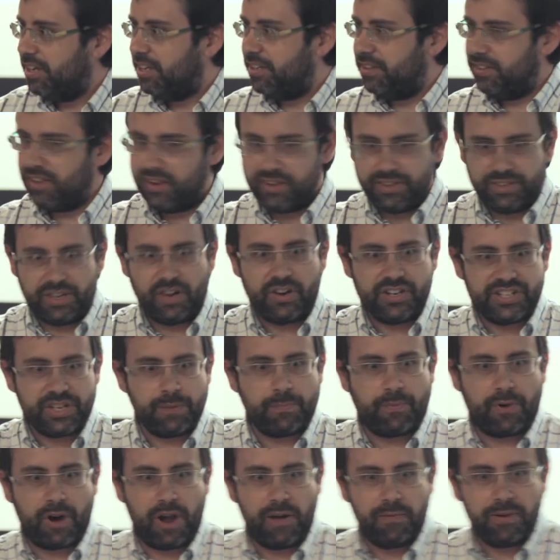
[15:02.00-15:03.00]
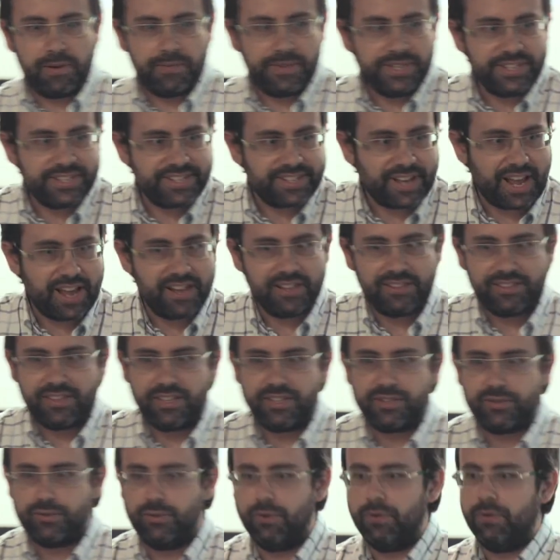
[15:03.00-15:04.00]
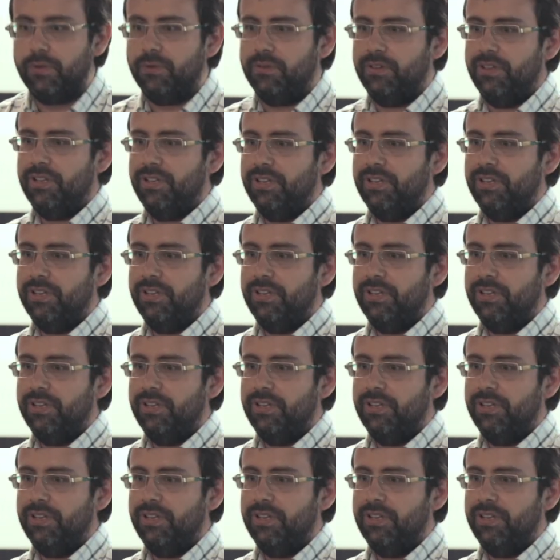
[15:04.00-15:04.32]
There is a problem in scientists to